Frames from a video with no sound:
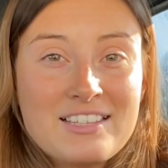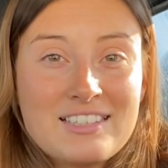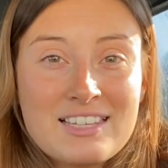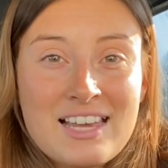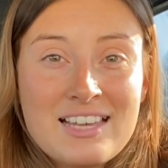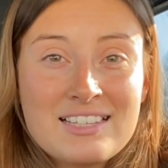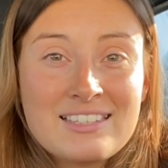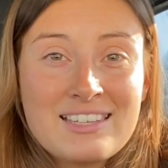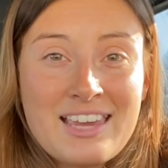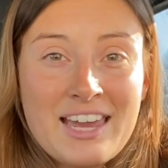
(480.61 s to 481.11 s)

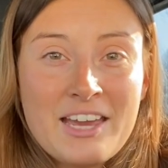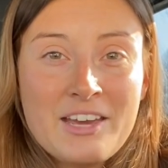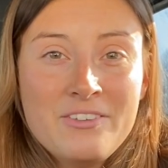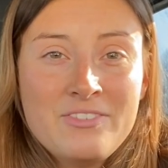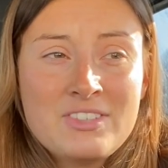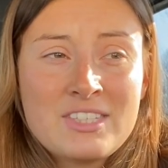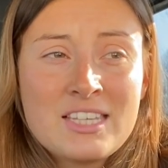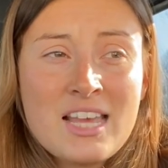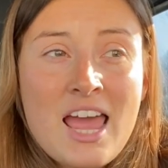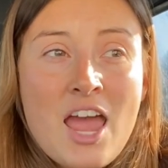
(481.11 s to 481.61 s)
as
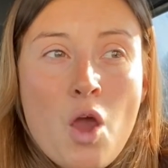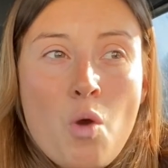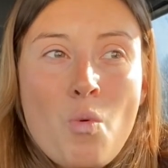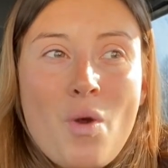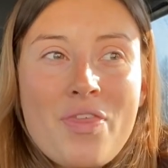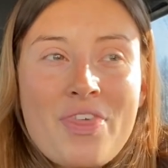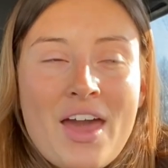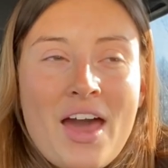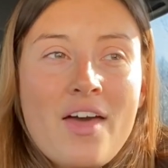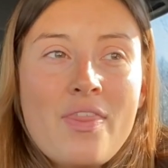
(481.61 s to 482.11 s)
gifts
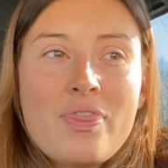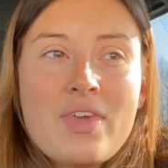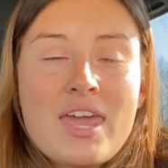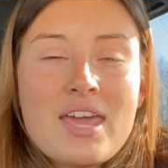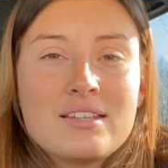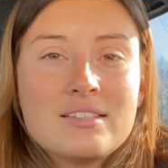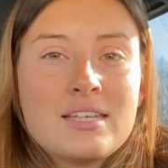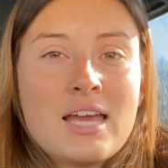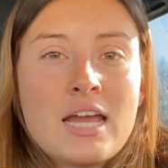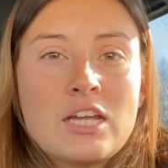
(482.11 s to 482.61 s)
without
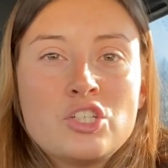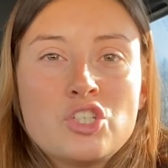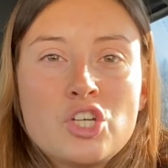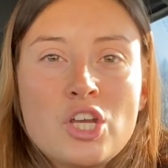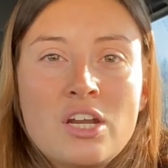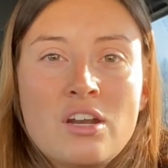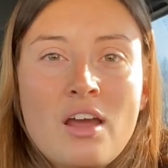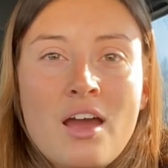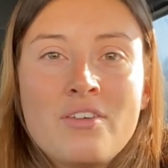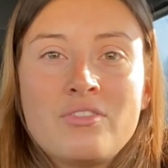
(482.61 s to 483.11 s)
the
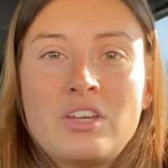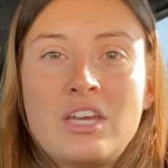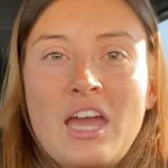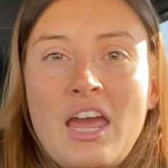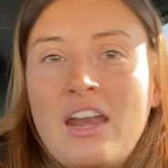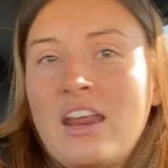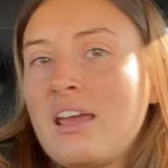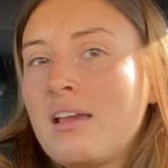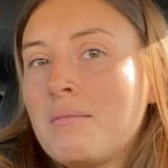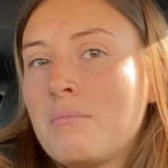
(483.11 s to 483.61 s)
intention of
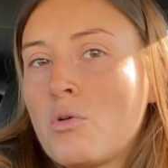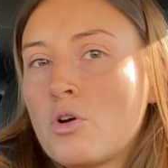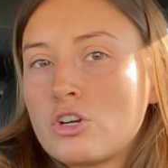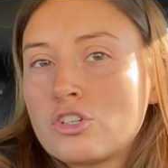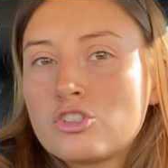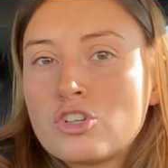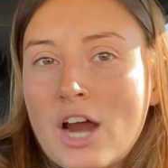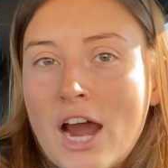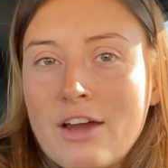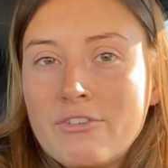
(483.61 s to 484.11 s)
getting
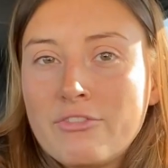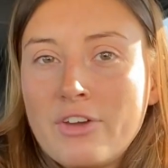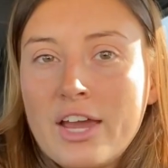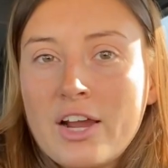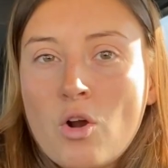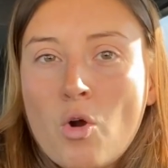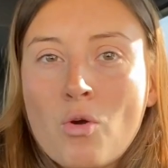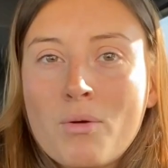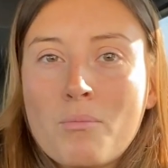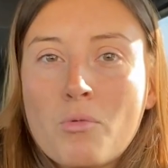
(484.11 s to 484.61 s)
more
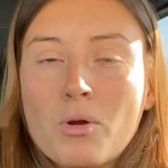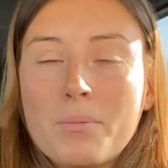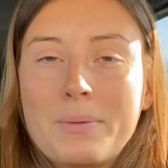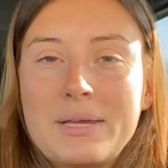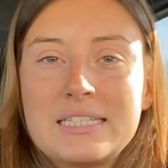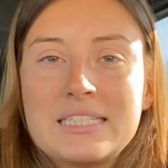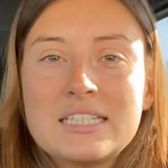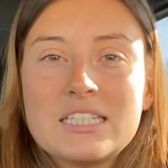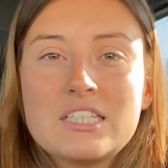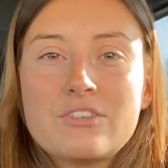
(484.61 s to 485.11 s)
traffic or more
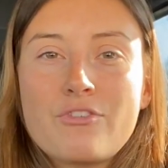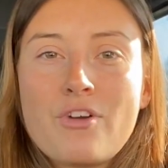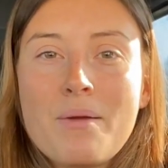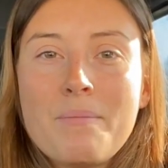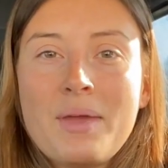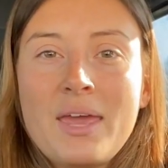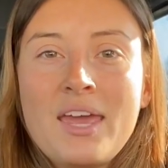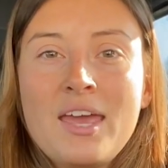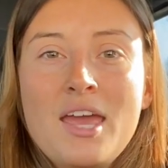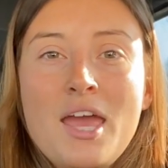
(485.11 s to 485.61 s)
business
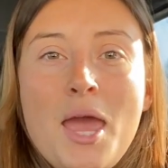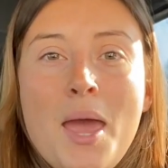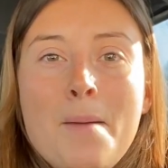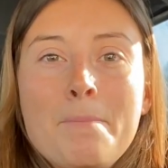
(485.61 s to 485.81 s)
from it.